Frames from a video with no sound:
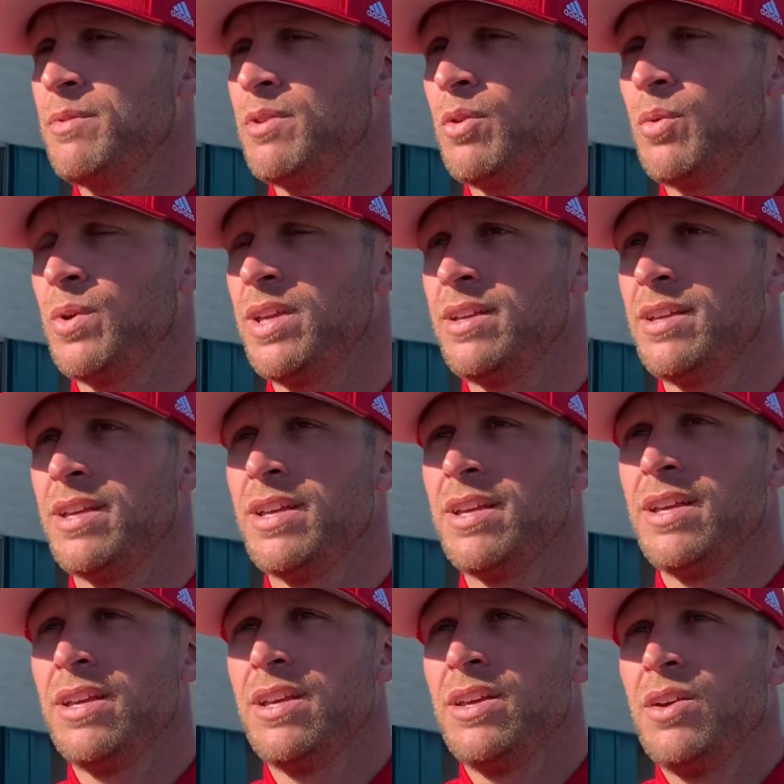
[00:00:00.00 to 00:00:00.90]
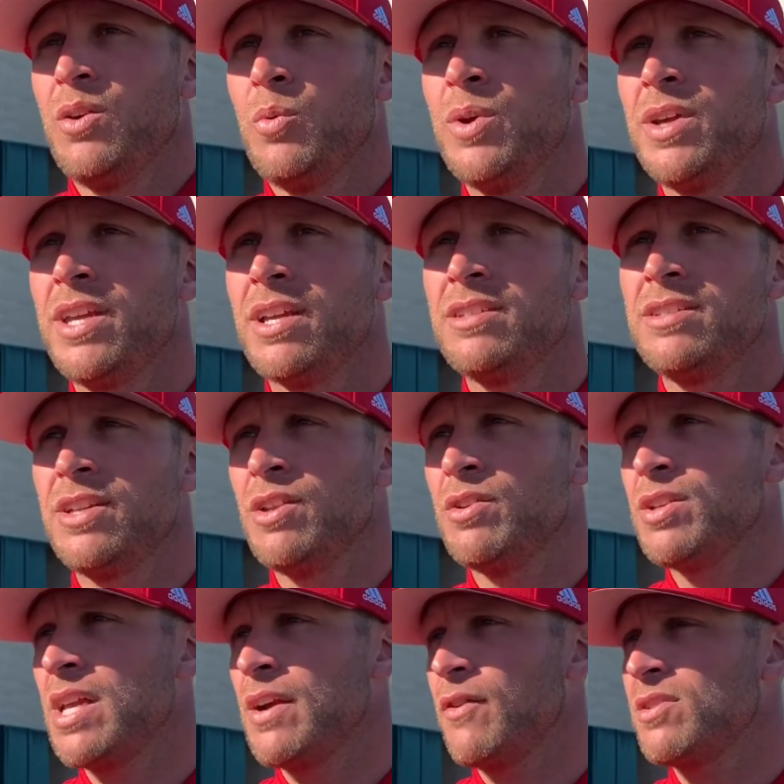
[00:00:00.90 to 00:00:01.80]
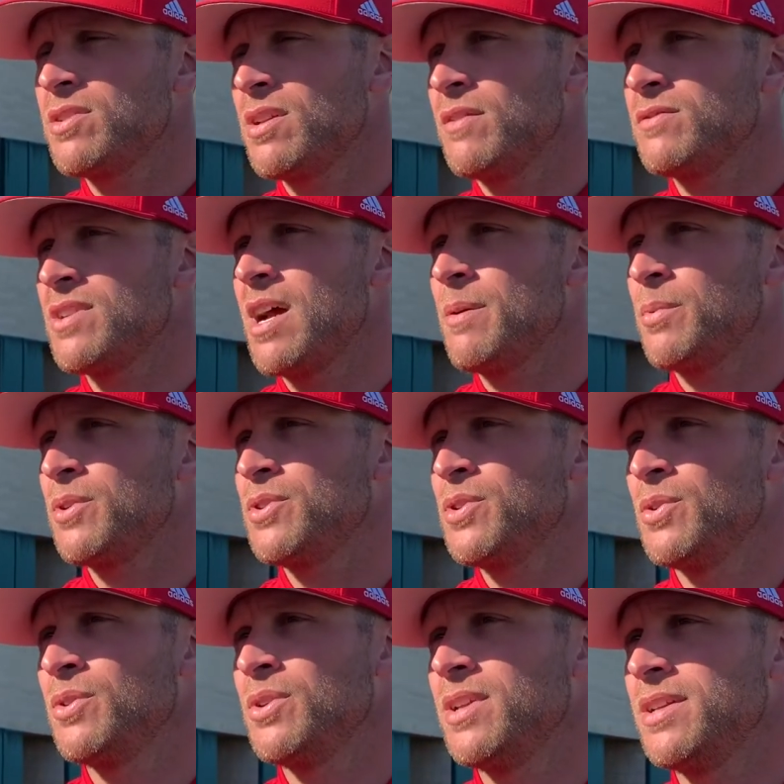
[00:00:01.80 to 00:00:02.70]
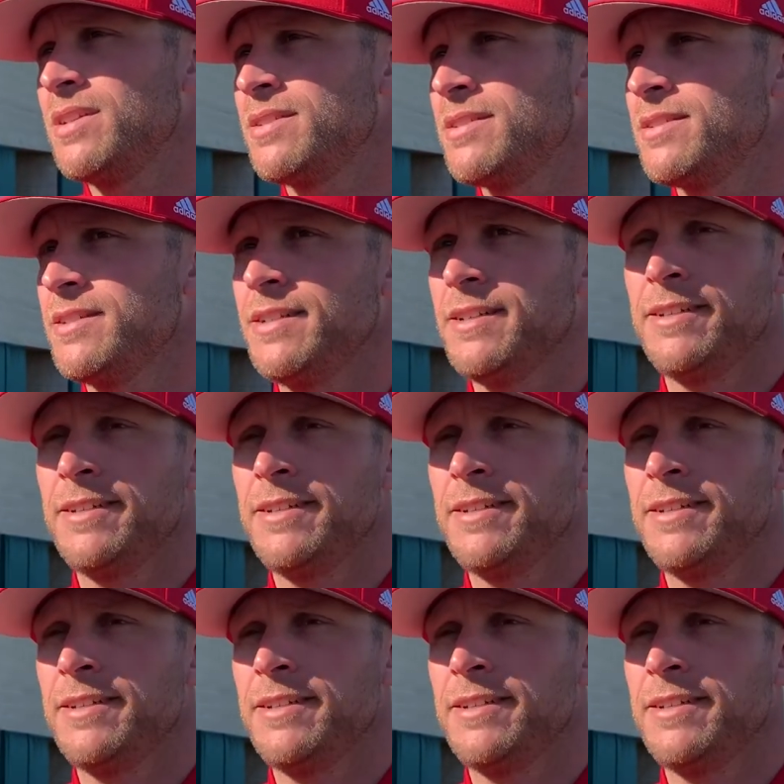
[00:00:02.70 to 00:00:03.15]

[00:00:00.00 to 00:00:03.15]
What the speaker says: You know, we continue to give ourselves opportunities,